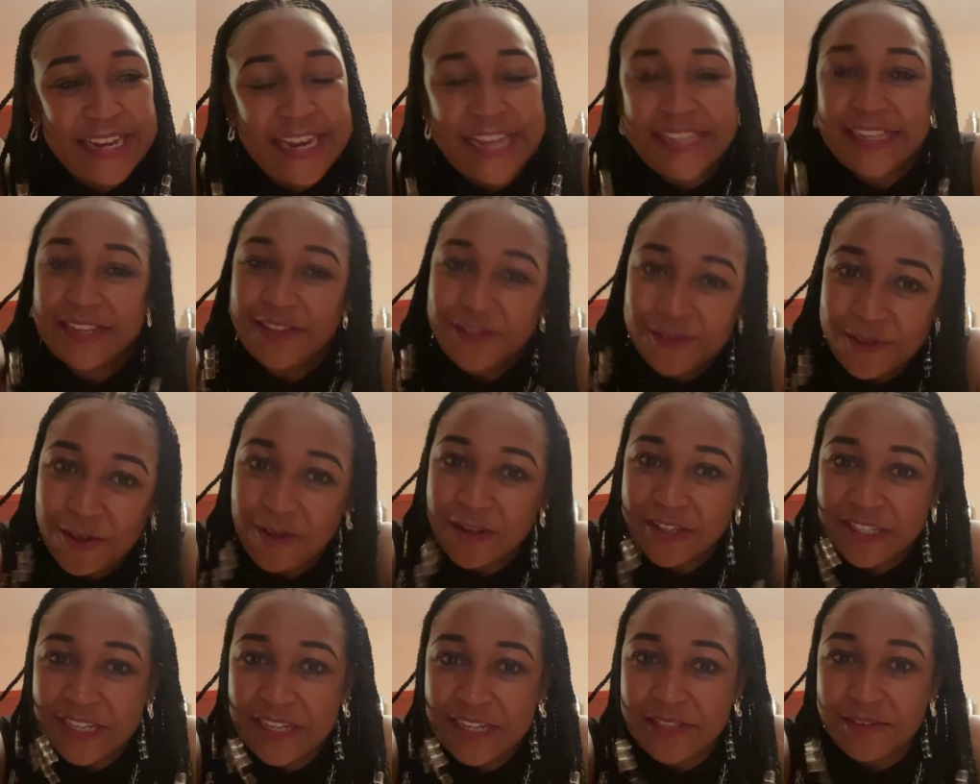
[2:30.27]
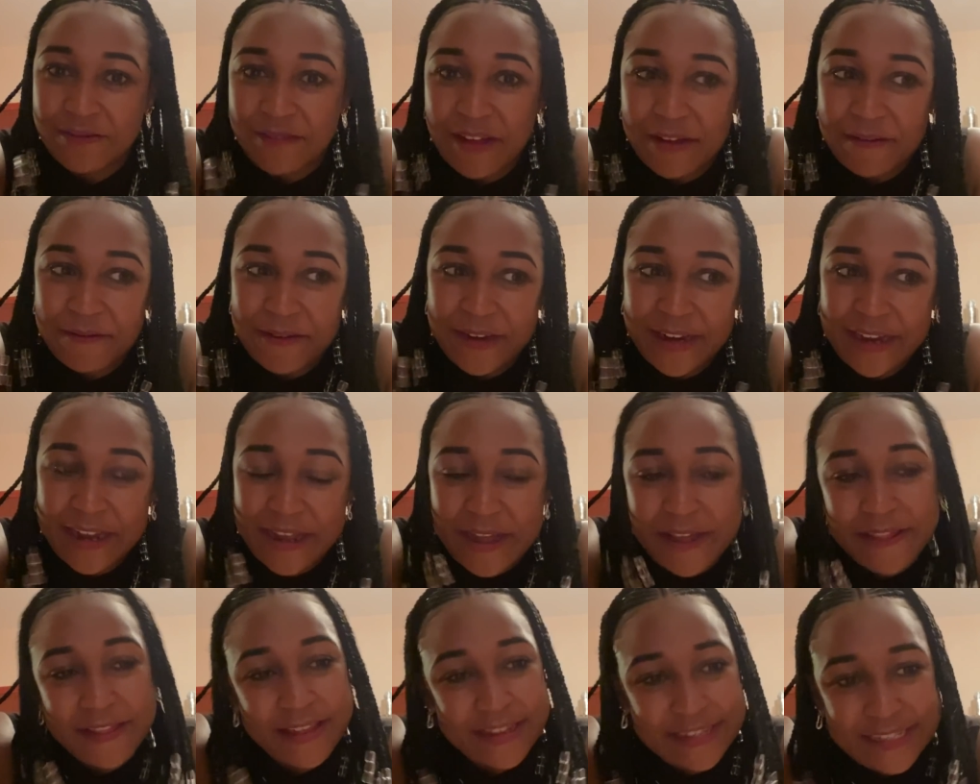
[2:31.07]
I just told Shades of Africa,
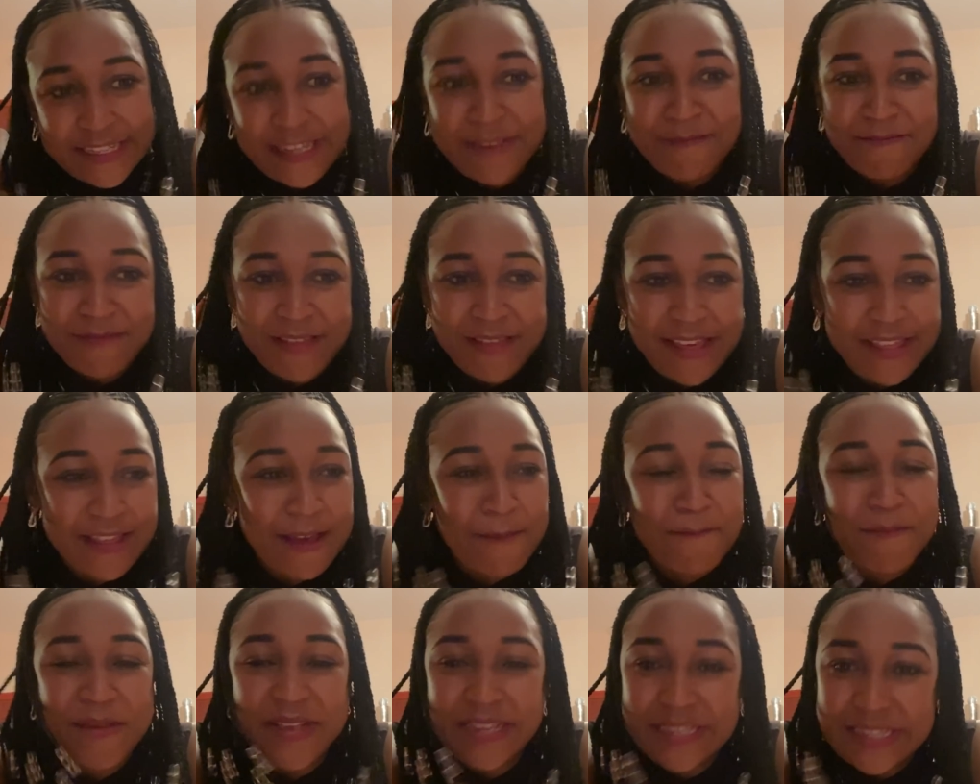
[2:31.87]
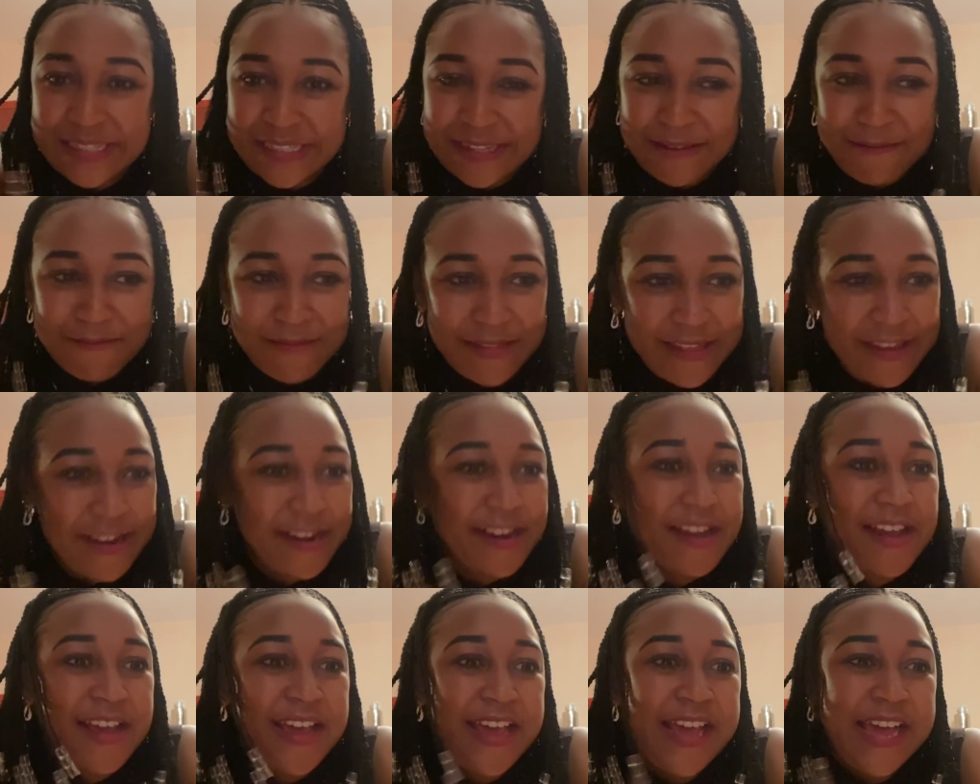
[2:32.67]
the team, the amazing team there,